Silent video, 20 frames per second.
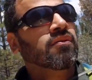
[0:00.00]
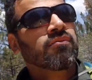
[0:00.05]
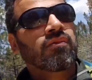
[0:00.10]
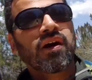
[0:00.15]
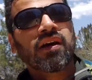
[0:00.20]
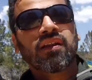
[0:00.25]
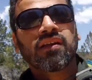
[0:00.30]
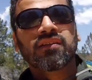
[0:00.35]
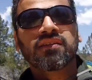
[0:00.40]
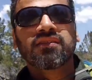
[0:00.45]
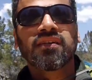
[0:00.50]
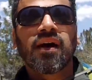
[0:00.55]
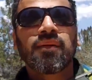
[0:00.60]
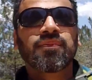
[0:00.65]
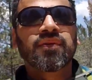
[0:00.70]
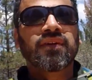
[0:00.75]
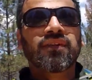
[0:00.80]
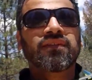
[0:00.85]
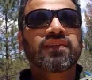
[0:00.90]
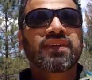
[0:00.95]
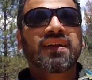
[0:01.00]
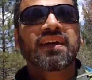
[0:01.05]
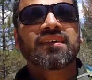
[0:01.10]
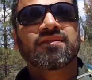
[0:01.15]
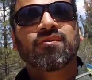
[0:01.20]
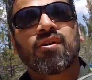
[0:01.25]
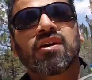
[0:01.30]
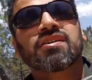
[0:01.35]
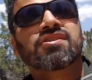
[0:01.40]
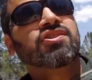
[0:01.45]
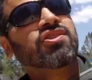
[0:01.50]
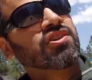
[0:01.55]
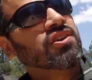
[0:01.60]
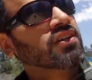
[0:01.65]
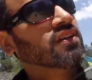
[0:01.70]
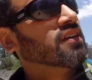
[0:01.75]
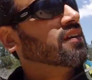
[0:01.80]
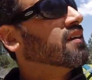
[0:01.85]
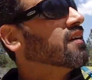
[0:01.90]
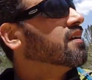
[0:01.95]
While on the topic of Sasquatch,
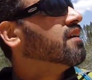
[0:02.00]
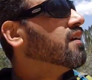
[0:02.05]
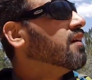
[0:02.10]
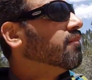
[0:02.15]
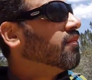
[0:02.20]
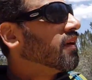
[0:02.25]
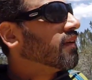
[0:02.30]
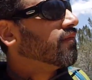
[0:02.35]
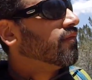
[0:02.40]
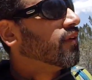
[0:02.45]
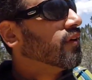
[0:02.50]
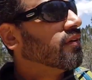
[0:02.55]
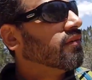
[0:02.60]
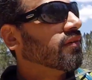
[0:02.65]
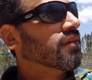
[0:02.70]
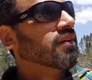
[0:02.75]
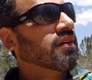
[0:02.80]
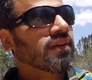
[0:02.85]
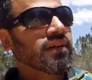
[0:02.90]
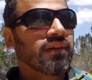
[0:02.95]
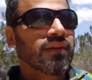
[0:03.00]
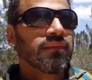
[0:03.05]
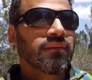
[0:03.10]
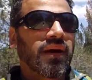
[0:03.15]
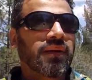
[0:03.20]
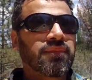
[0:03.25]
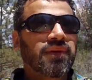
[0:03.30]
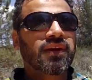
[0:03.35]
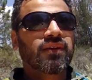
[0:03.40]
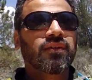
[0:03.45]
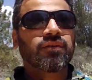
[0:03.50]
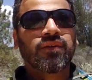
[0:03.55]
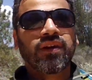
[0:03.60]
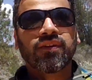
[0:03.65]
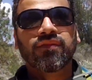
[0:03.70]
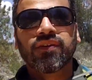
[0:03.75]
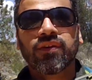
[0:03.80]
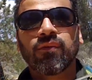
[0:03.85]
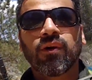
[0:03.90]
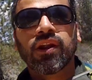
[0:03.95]
Bigfoot, bipedal,
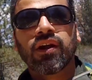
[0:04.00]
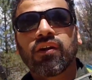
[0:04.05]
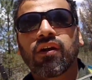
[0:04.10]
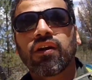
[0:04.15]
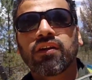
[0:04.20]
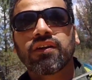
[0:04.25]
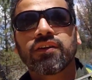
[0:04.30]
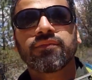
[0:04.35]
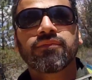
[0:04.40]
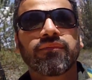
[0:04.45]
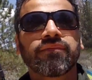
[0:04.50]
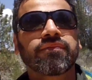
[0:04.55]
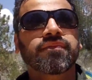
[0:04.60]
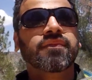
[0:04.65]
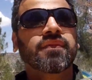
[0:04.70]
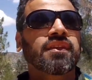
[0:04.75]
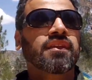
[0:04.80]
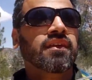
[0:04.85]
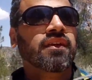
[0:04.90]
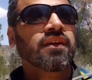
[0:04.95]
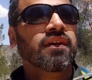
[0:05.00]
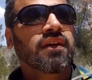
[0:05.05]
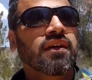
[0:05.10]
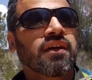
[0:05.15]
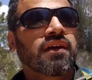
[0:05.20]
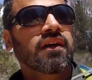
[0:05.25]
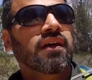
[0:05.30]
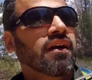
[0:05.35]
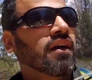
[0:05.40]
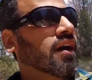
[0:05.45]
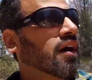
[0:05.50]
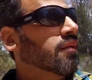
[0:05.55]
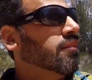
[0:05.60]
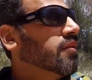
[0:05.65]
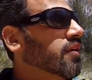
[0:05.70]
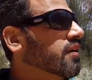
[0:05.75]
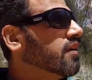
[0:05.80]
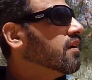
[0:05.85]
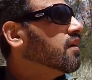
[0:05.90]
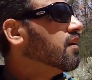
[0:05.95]
whatever you want to call it,
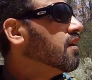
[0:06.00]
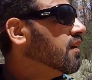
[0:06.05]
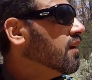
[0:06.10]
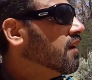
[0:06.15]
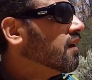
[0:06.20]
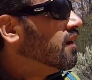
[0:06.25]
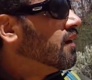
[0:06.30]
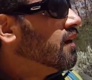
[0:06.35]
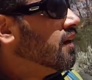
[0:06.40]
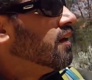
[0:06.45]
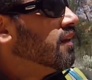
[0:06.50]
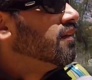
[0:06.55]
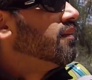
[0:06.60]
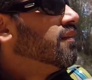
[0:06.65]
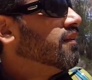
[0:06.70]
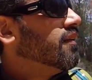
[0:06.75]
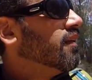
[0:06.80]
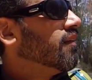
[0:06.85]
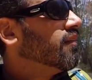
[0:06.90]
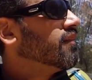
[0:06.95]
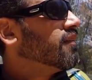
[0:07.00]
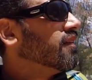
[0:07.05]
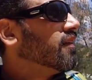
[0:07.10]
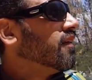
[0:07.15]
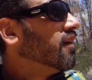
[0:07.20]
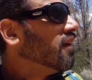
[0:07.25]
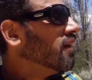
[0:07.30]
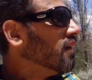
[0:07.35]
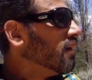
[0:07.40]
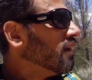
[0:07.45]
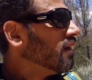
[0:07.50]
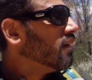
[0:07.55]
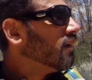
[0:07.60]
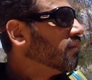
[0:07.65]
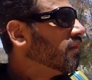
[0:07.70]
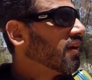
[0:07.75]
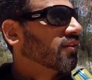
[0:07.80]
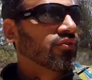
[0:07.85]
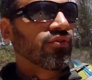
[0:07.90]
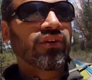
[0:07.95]
um, there's uh,
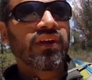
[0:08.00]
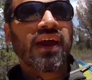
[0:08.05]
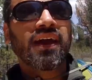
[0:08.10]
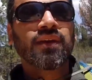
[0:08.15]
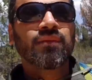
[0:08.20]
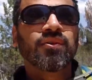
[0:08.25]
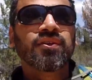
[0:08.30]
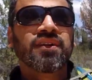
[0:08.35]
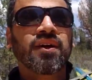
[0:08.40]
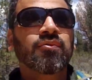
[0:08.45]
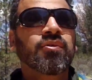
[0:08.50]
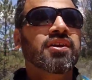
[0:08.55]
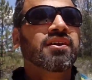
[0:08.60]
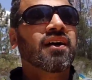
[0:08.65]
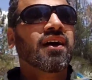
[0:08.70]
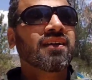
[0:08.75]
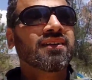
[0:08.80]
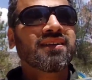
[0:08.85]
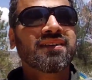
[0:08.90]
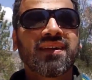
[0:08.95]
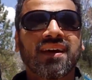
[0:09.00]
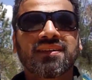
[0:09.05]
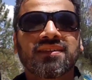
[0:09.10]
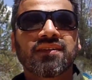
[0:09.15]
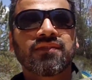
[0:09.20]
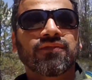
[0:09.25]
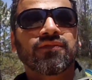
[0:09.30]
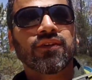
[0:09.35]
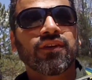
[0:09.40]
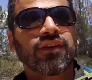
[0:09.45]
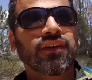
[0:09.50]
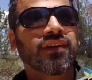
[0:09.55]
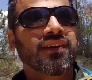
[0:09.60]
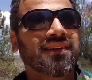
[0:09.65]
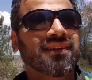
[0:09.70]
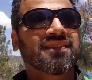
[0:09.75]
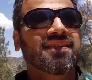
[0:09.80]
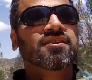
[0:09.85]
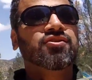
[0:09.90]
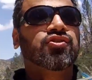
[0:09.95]
about three animals that went undetected for
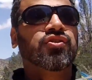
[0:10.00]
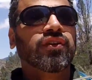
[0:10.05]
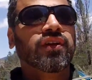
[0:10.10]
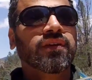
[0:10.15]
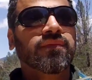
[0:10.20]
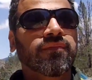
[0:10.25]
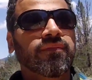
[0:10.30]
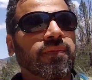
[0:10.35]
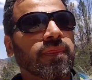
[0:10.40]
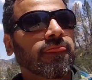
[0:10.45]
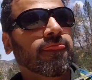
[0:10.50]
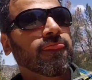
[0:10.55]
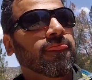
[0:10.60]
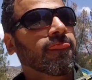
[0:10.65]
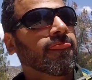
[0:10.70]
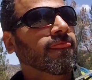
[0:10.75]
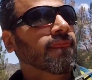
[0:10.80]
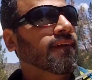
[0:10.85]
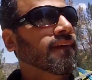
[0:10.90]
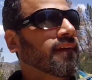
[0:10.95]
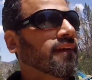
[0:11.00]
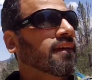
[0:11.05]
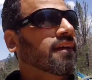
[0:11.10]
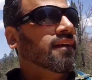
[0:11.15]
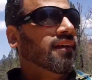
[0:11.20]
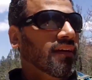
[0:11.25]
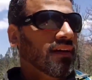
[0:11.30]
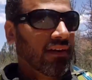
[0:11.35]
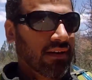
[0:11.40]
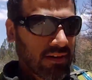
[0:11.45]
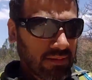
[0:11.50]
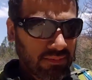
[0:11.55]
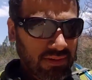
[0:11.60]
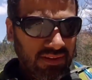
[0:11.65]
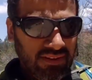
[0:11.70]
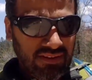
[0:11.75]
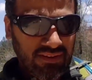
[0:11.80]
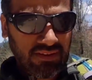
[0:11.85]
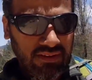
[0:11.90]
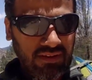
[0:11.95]
a century. Um,
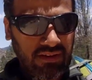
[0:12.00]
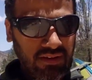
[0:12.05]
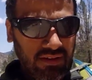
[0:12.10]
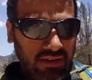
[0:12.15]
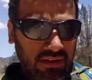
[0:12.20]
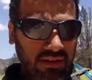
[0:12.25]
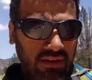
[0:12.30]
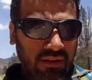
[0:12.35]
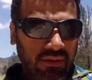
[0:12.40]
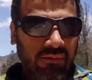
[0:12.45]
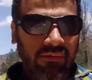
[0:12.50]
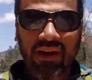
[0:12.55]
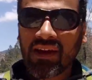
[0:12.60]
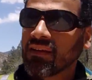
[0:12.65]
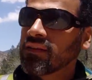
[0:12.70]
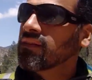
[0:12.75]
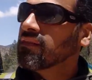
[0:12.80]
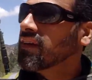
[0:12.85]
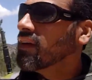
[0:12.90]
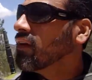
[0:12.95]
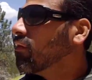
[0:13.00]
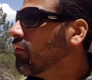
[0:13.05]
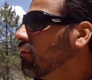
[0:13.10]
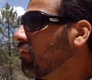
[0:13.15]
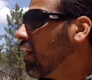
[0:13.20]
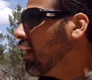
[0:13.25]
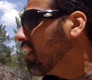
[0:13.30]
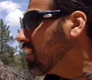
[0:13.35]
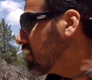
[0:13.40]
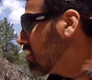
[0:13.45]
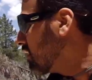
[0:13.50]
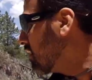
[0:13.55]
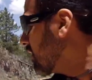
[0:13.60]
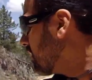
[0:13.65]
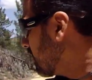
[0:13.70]
it's the red-tailed fox,